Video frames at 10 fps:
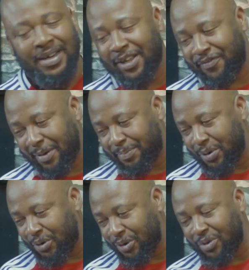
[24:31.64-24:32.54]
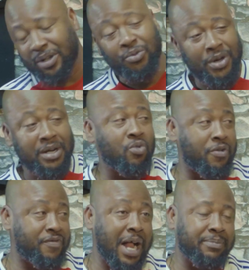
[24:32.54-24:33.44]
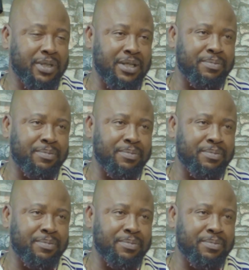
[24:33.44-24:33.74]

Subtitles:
Liverpool will win Wolverhampton.